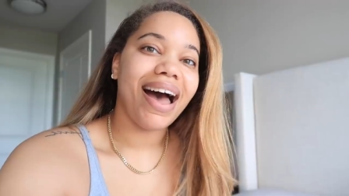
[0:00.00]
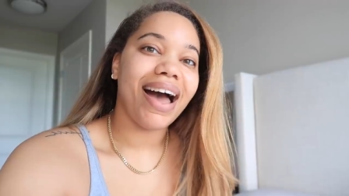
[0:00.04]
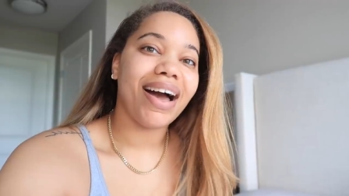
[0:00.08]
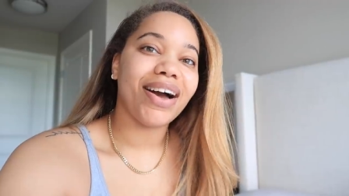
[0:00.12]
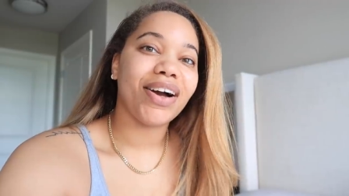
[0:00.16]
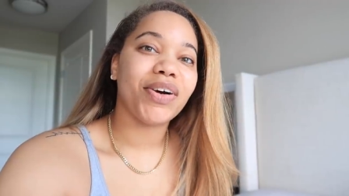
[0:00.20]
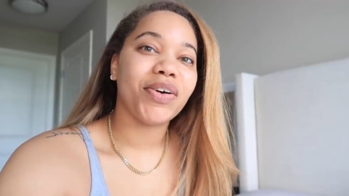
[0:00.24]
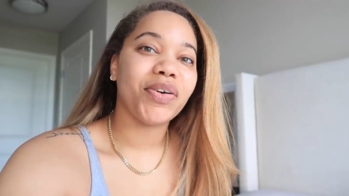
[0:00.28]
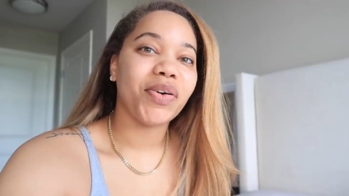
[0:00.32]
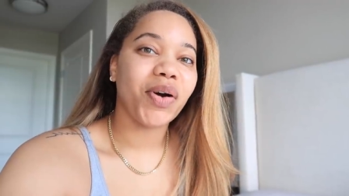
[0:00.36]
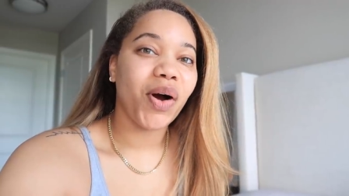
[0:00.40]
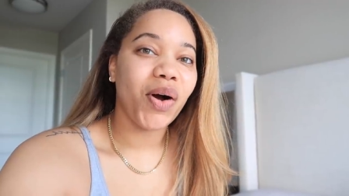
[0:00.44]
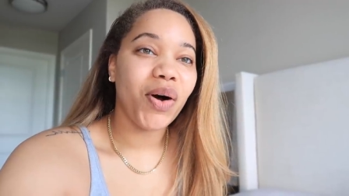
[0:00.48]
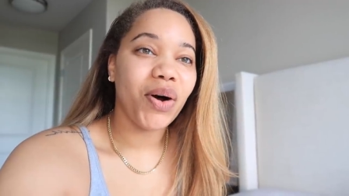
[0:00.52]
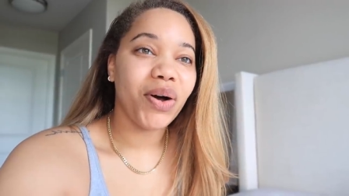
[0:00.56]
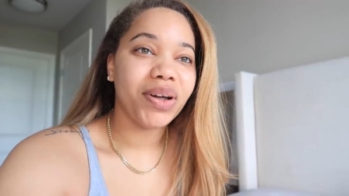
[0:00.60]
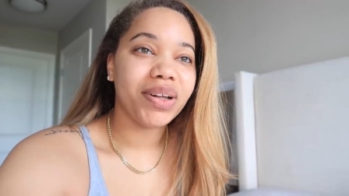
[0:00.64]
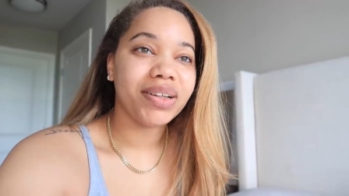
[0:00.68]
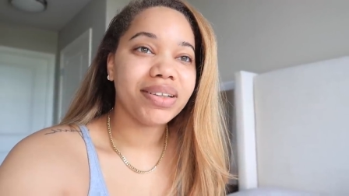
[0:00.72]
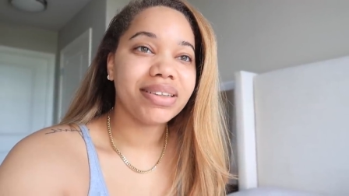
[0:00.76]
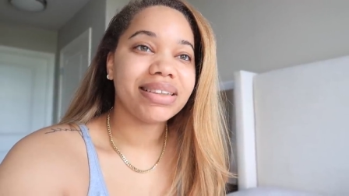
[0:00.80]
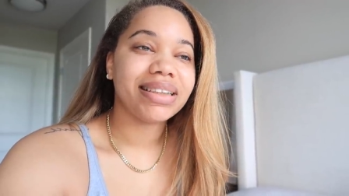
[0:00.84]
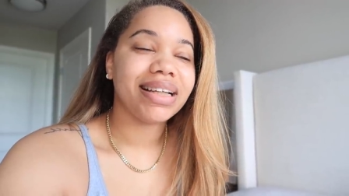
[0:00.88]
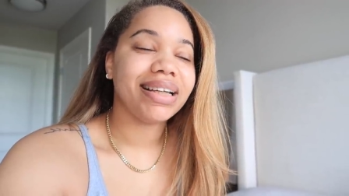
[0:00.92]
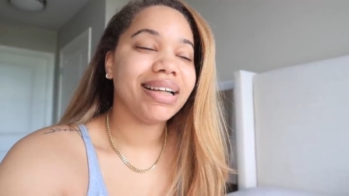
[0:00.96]
I
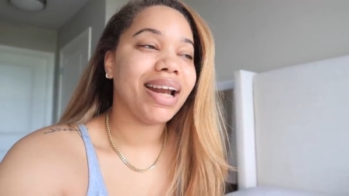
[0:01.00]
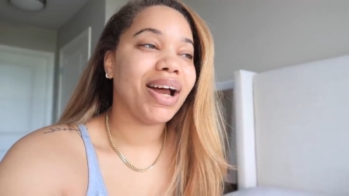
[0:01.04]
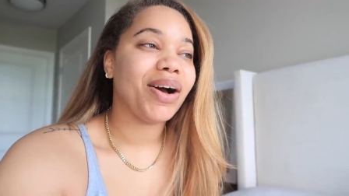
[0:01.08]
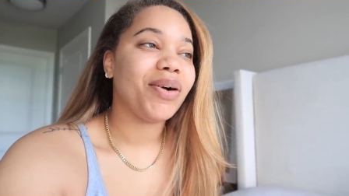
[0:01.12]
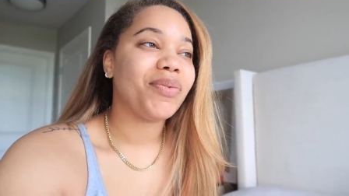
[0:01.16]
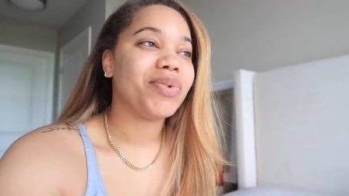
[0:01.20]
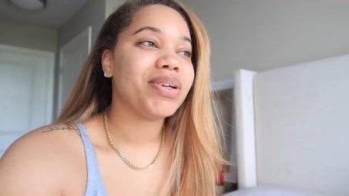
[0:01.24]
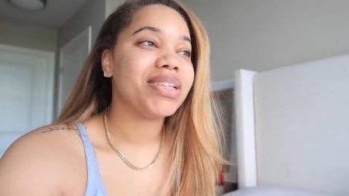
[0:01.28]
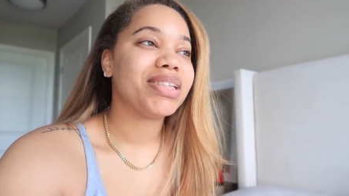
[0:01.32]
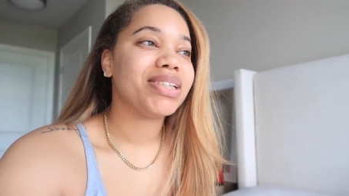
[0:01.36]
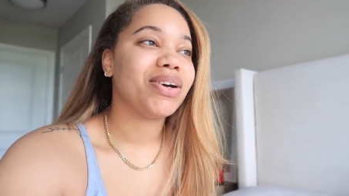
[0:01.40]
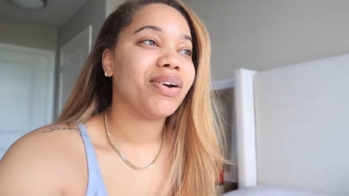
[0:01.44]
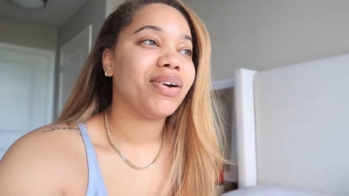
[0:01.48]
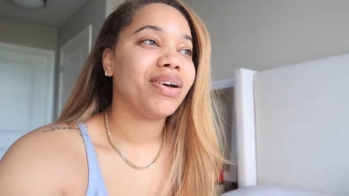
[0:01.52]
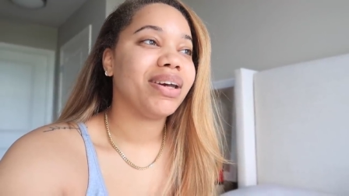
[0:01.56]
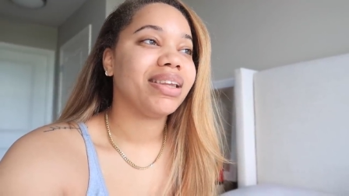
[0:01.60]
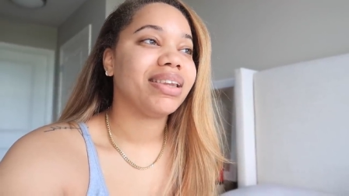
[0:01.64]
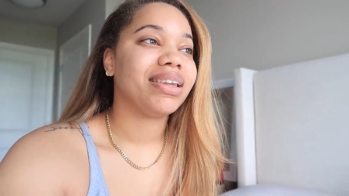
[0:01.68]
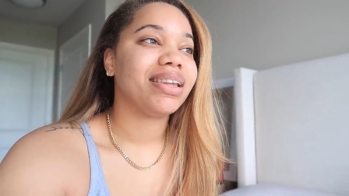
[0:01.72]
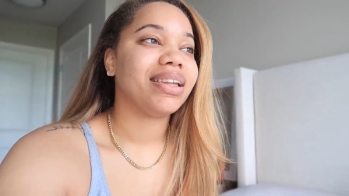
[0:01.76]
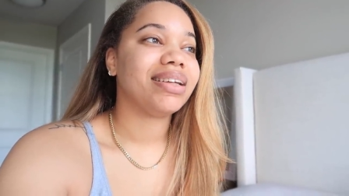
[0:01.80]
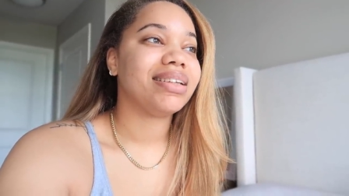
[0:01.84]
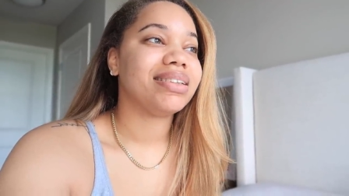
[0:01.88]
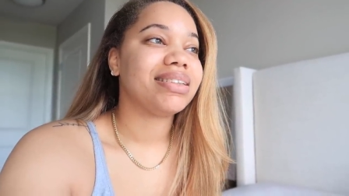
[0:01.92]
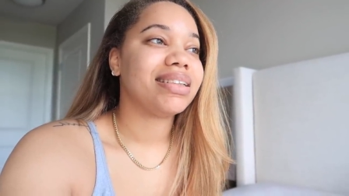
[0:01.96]
crawled and I went to go
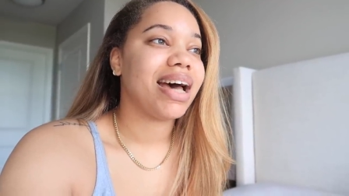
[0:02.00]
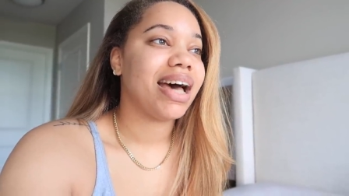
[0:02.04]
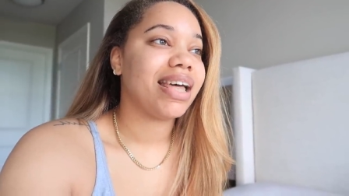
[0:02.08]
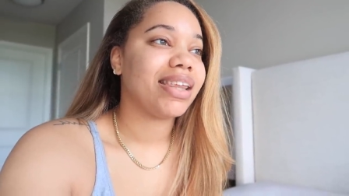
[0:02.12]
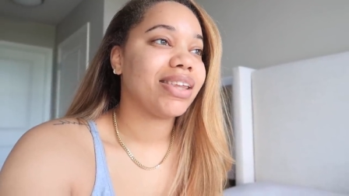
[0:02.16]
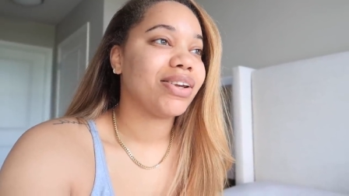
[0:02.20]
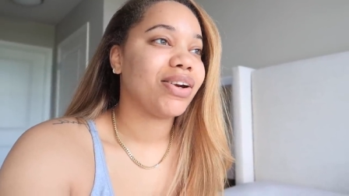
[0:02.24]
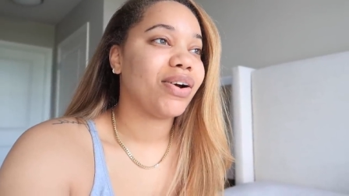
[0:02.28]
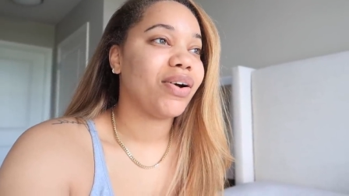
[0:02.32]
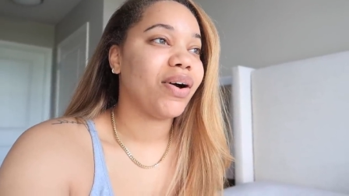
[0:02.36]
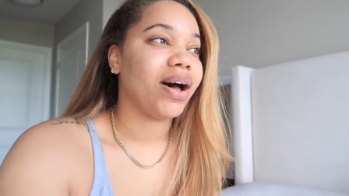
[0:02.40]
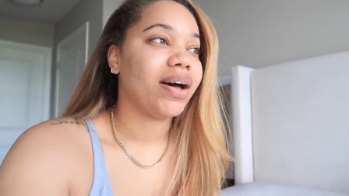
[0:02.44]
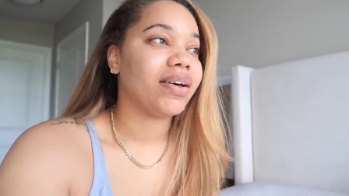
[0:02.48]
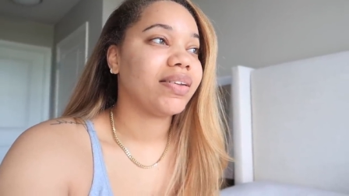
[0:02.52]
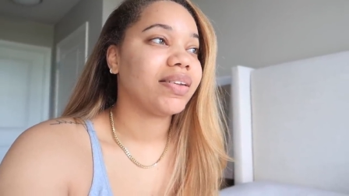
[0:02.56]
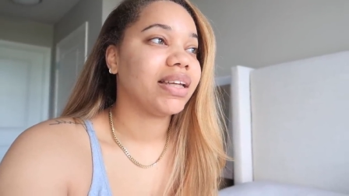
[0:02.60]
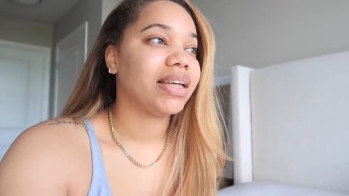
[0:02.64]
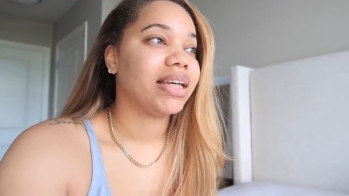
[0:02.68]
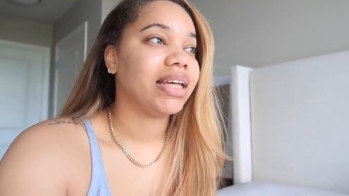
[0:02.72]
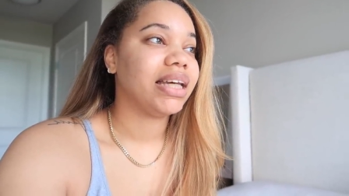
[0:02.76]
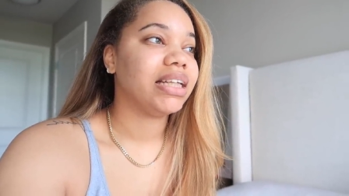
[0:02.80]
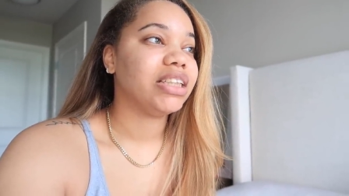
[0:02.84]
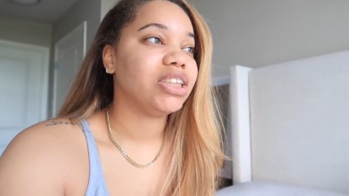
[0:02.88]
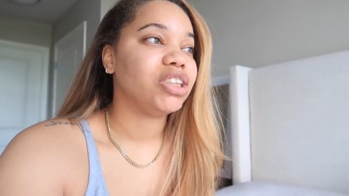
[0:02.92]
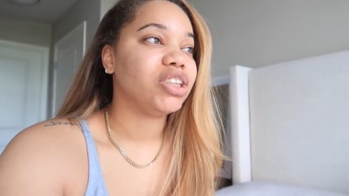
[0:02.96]
get the Tylenol out of the
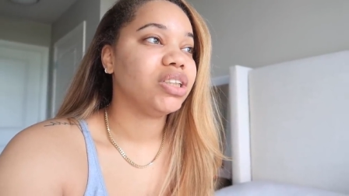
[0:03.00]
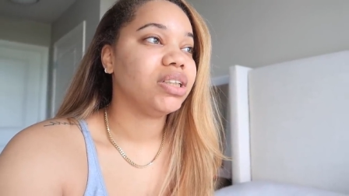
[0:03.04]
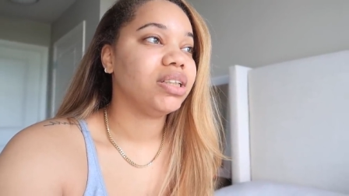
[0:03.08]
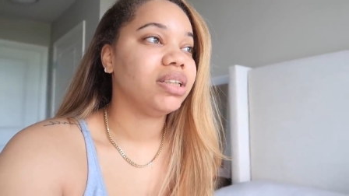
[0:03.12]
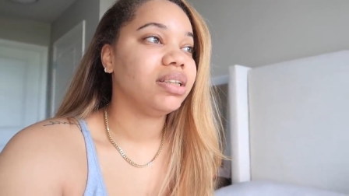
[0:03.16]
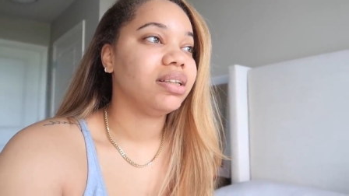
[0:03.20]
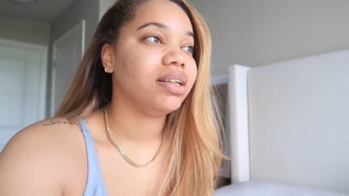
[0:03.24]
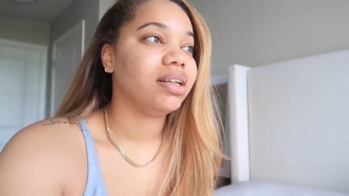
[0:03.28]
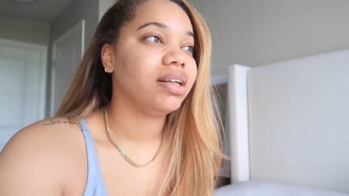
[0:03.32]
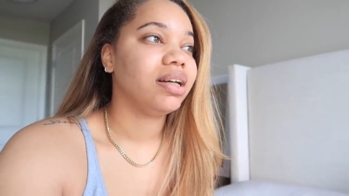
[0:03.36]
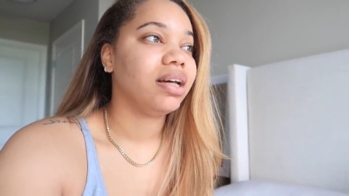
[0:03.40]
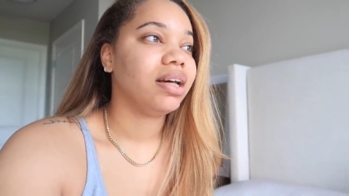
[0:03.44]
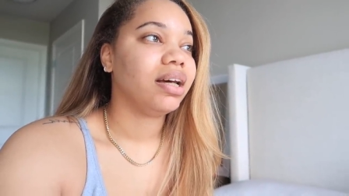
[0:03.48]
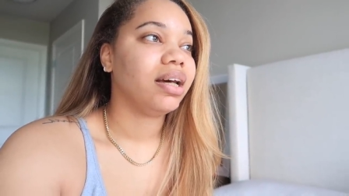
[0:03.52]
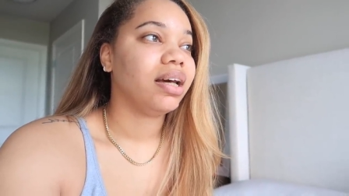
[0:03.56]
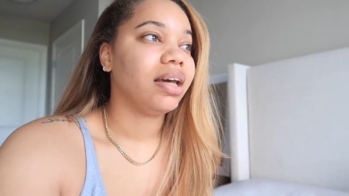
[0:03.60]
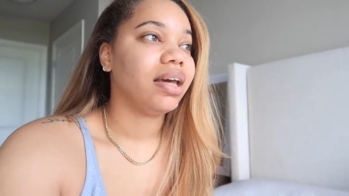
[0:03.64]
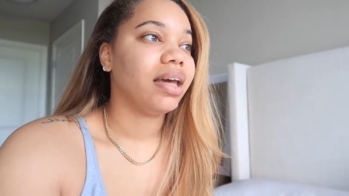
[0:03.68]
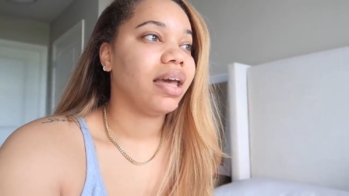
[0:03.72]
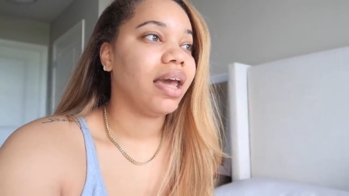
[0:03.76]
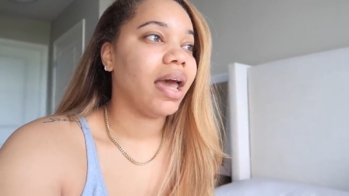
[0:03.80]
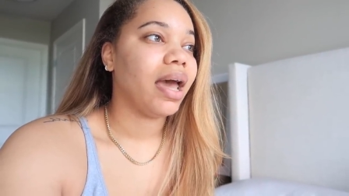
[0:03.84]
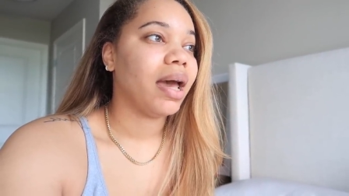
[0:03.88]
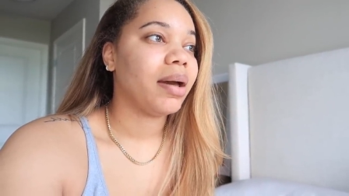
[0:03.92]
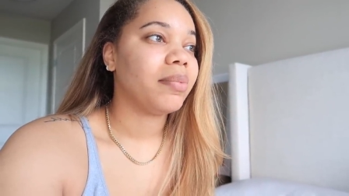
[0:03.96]
kitchen
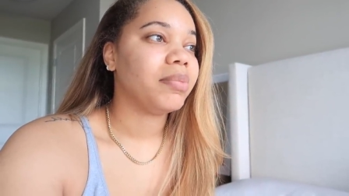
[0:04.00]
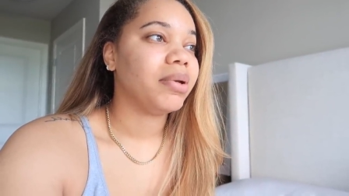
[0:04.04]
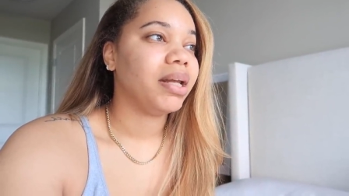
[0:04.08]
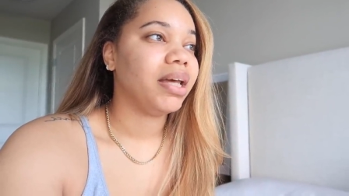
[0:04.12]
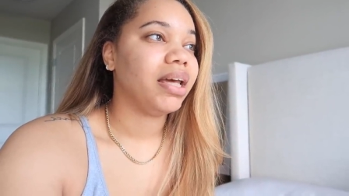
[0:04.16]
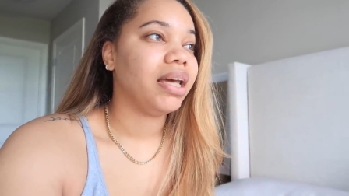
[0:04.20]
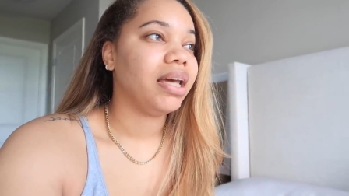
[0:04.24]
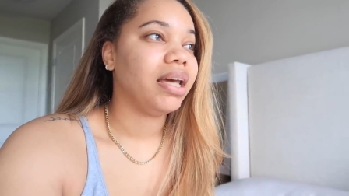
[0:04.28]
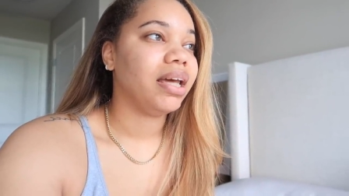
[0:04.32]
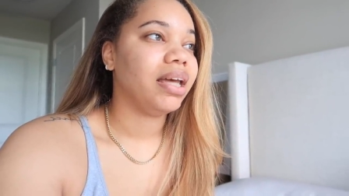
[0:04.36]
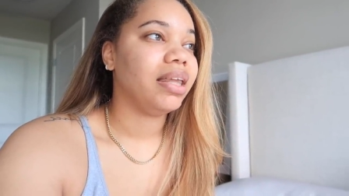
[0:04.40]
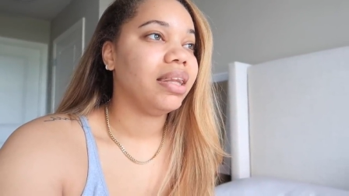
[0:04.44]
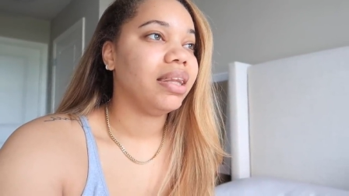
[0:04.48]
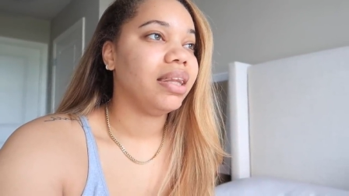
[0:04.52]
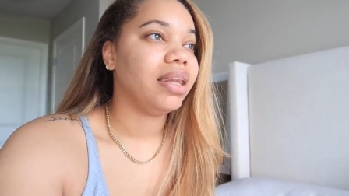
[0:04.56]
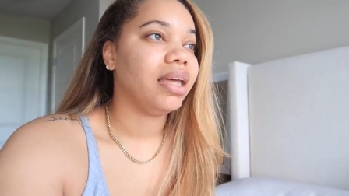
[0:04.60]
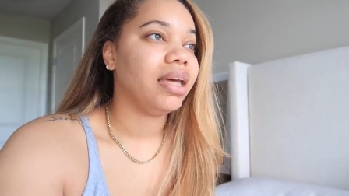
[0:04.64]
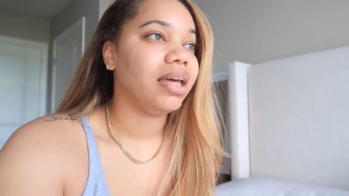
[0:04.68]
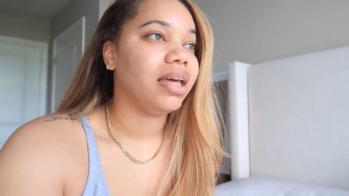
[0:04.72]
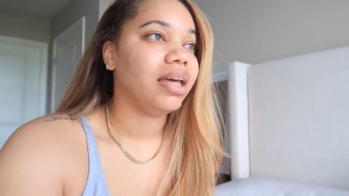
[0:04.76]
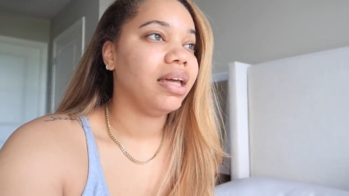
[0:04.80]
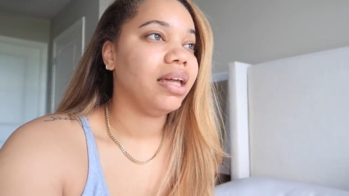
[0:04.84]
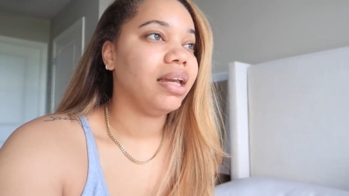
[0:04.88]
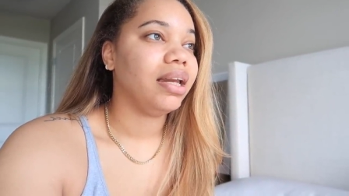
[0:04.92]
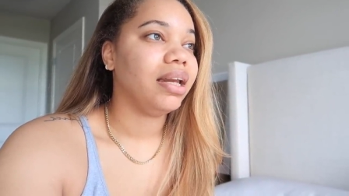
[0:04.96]
cabinet and
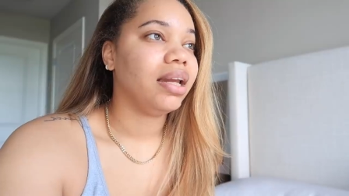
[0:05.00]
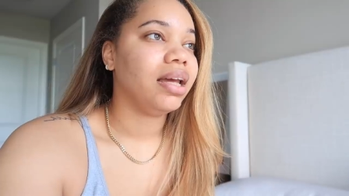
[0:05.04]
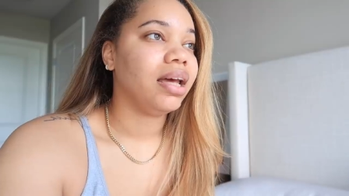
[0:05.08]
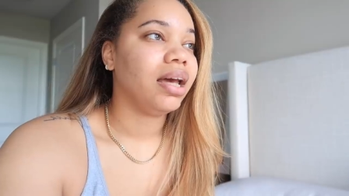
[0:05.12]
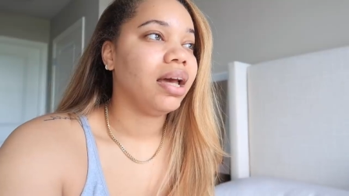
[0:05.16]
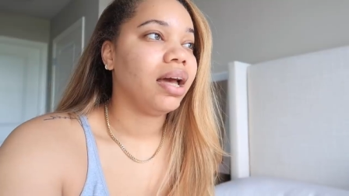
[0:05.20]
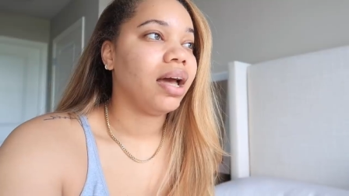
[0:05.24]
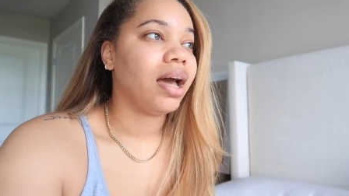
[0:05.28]
then